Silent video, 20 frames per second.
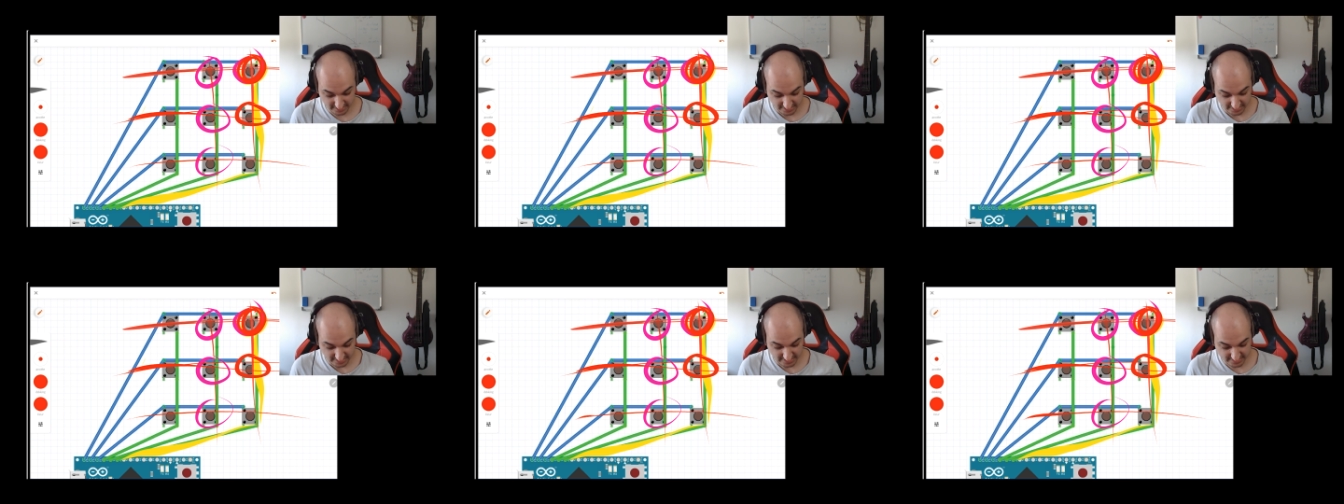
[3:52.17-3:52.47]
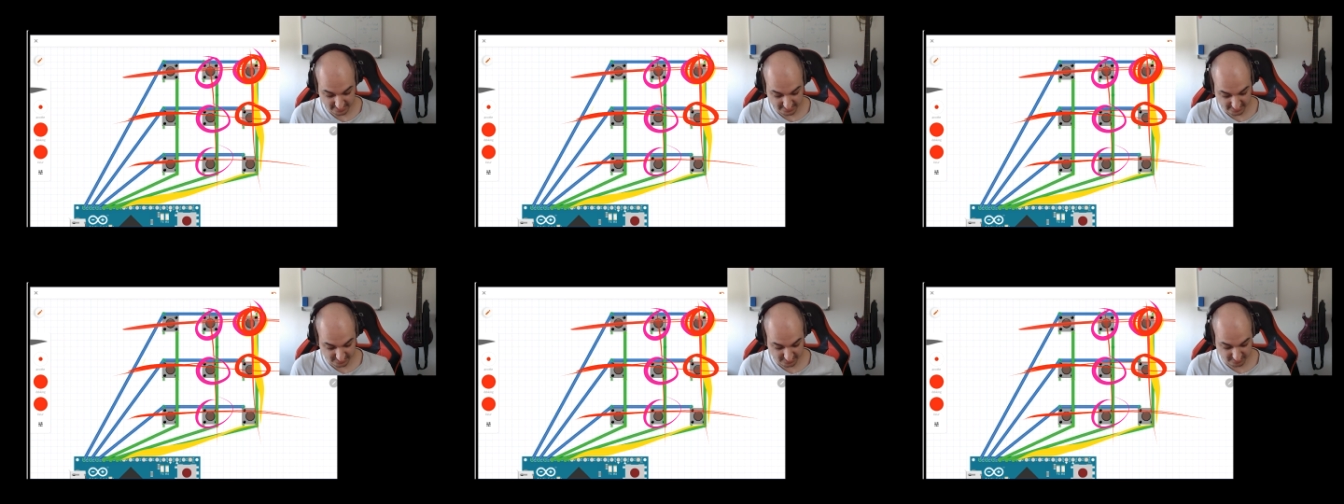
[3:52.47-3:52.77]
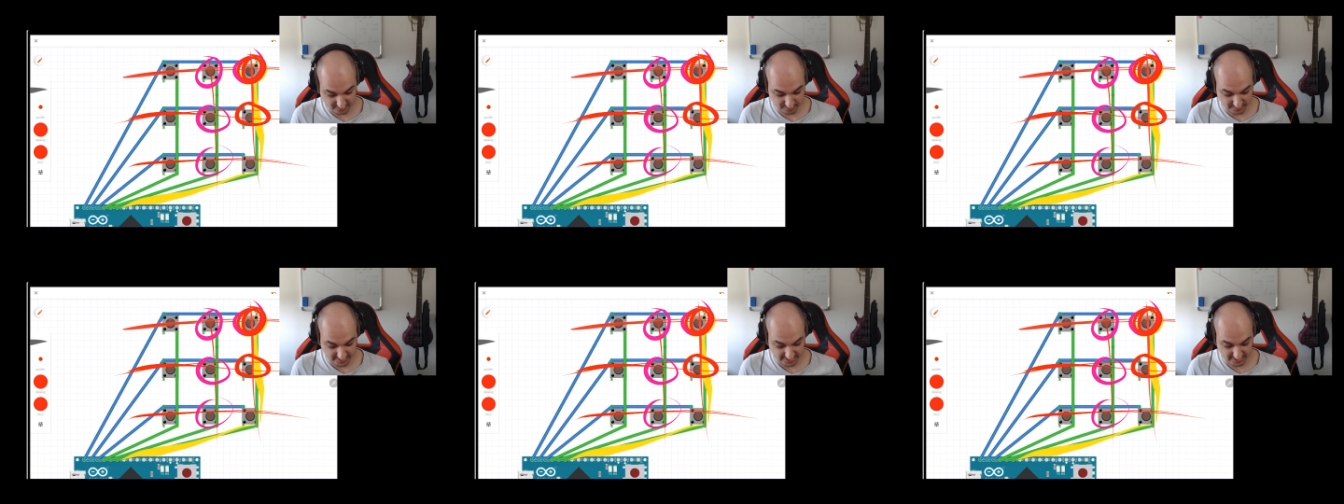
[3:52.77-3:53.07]
and this could
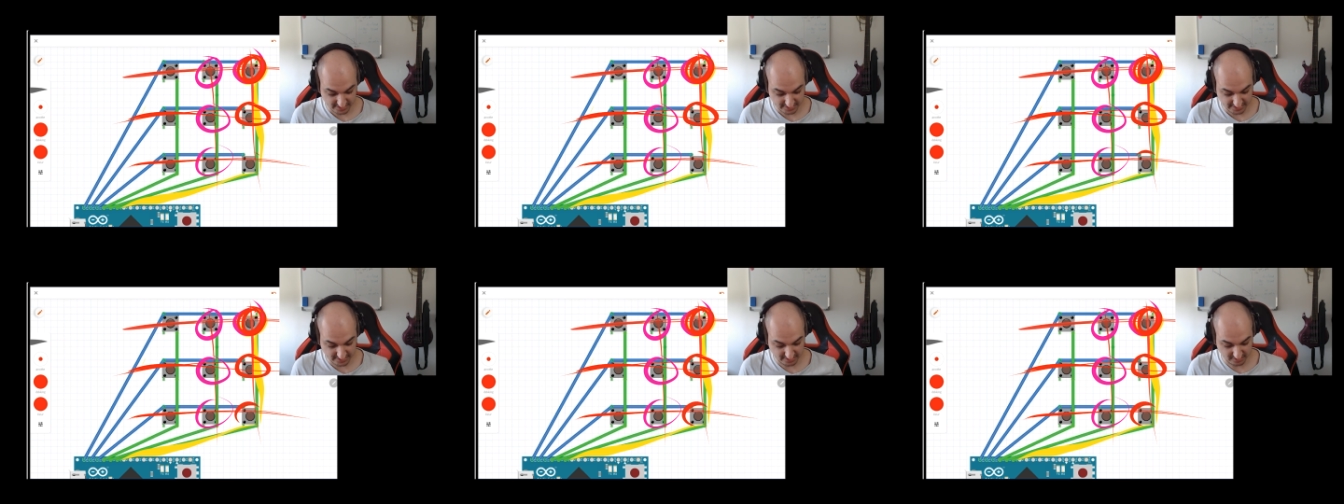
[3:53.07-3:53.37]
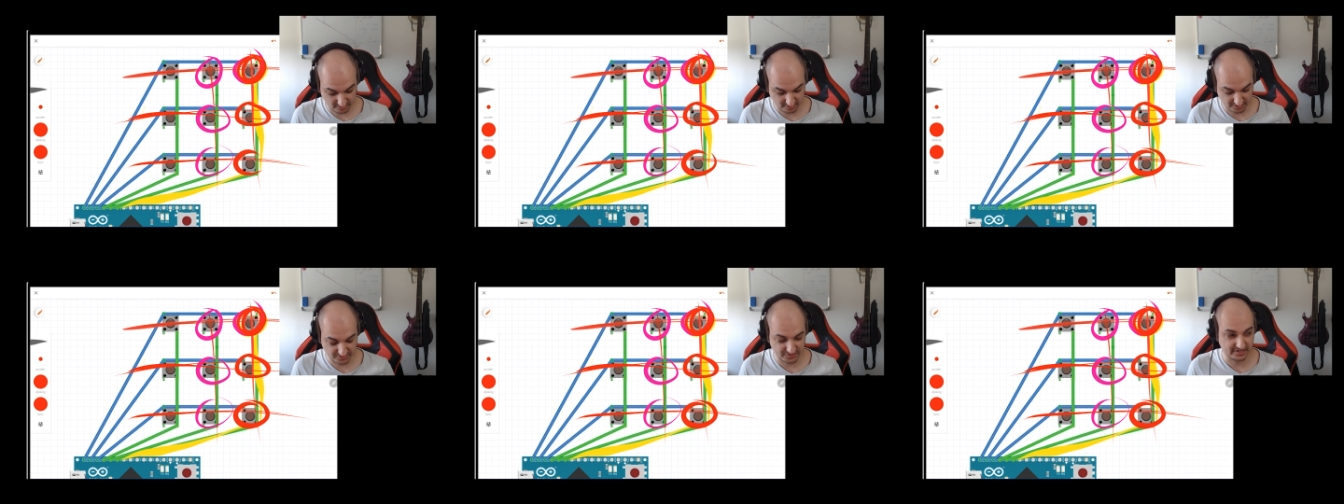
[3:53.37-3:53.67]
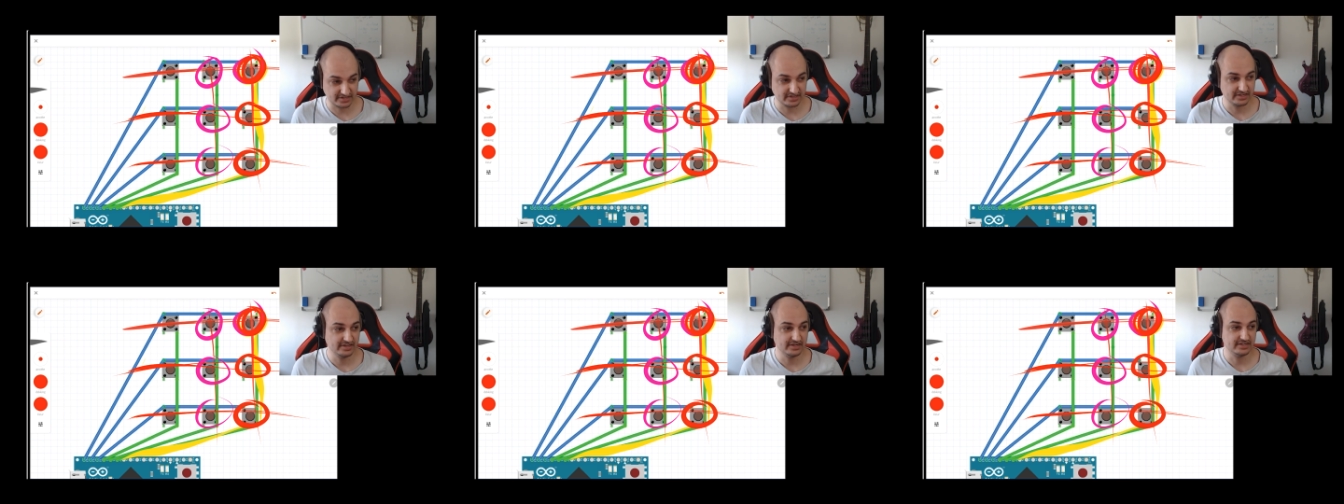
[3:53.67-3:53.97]
mean that in our
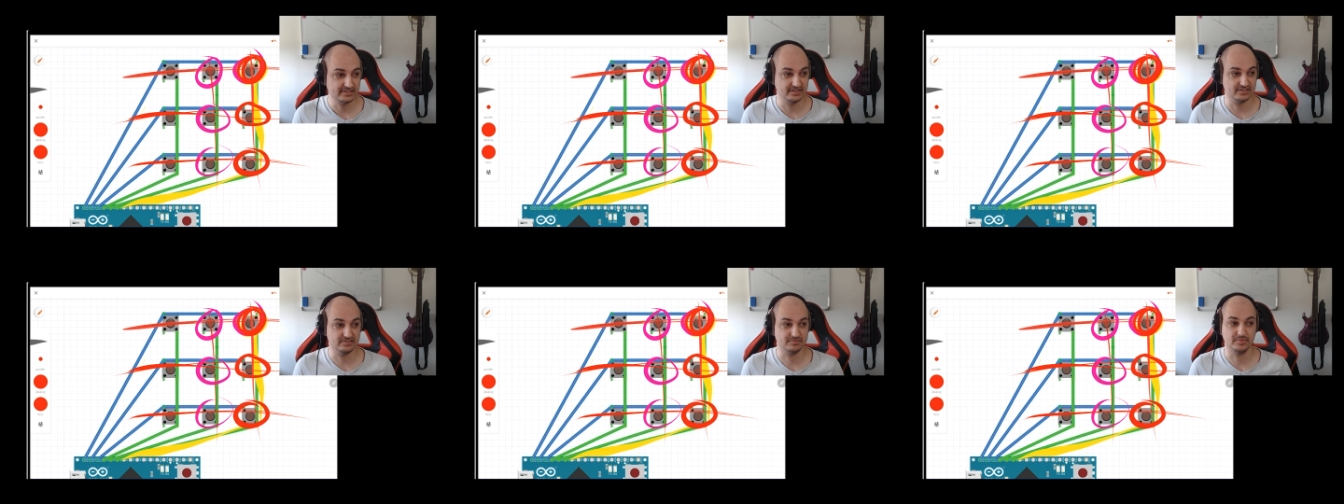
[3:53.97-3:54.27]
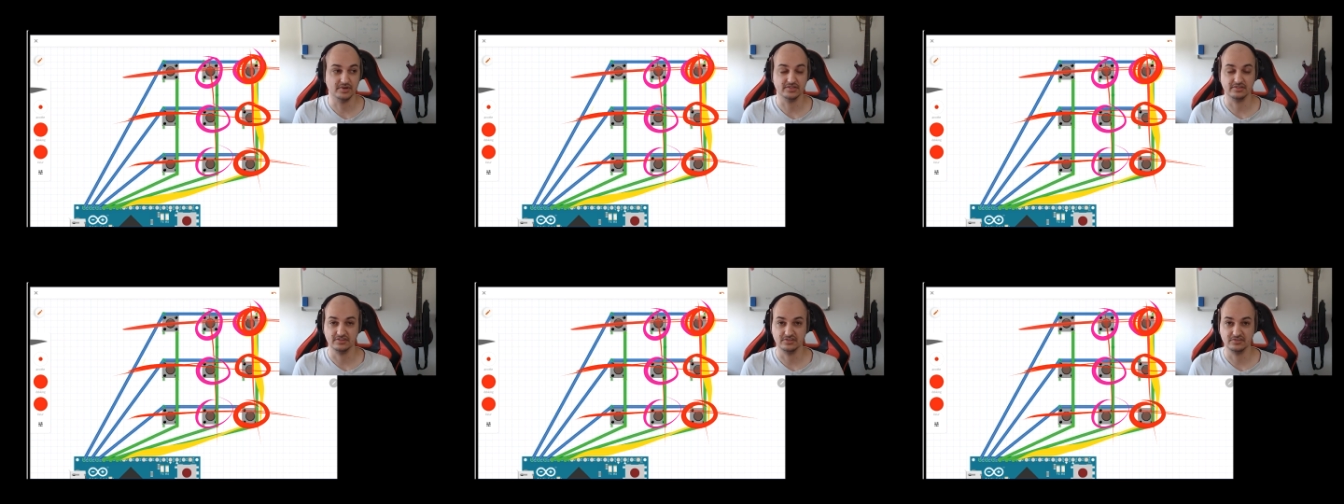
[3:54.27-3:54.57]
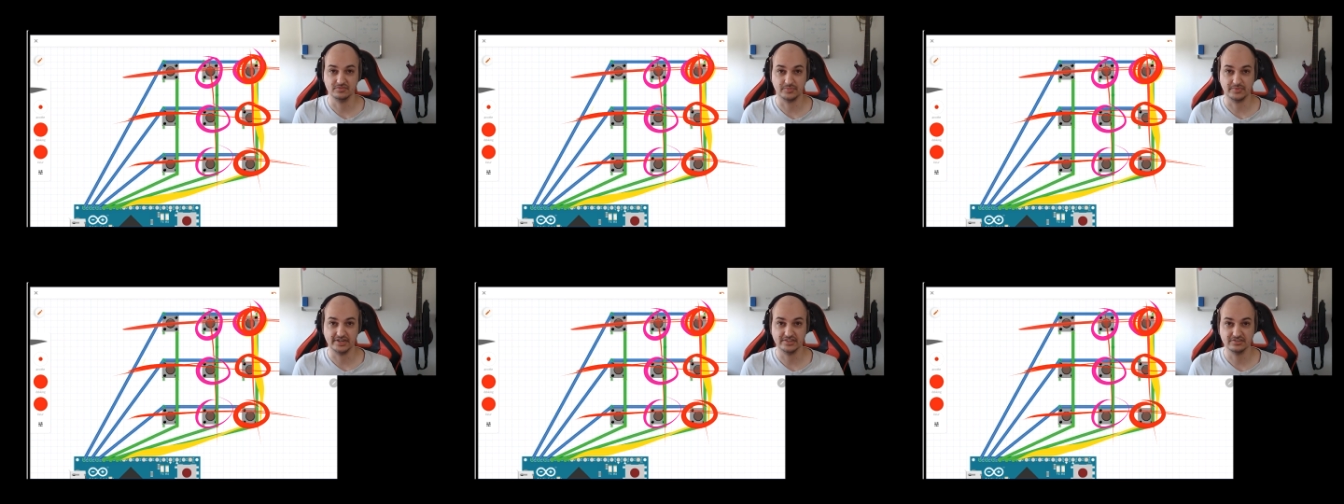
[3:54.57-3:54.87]
logic this button is
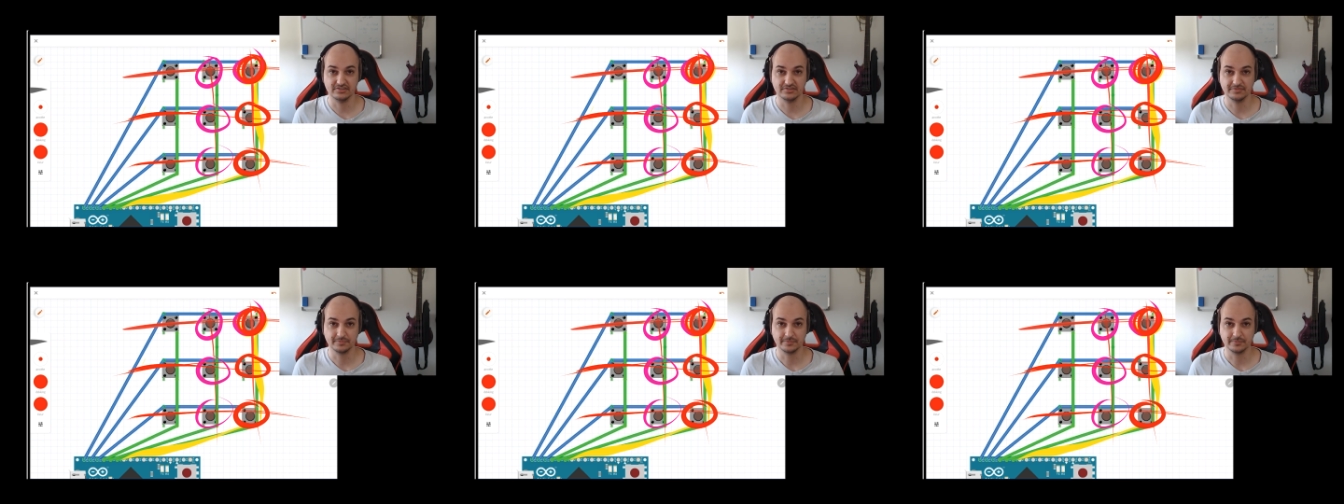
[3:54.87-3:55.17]
pressed.